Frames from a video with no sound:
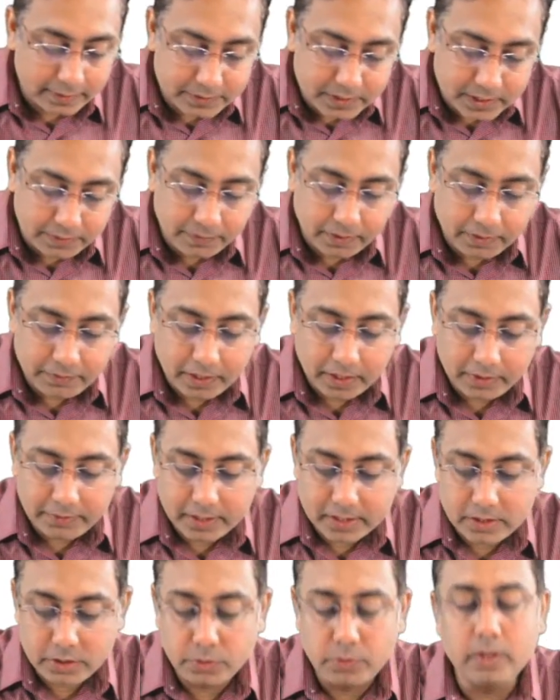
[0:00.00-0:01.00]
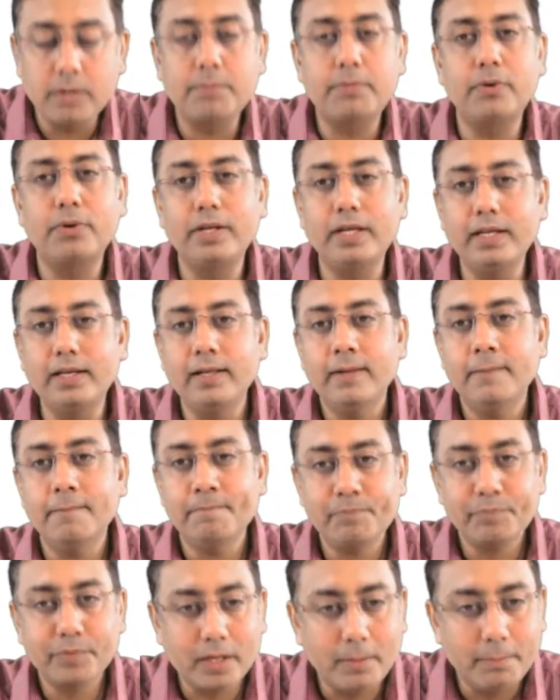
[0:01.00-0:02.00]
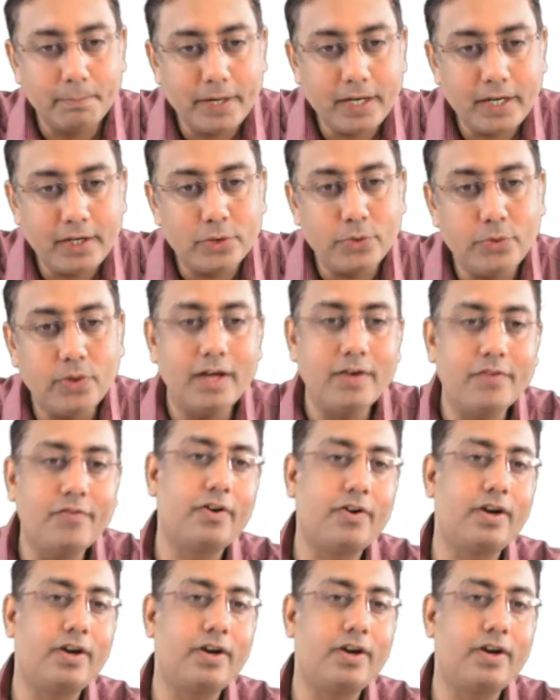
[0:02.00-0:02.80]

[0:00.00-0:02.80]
F75 has lower protein compared to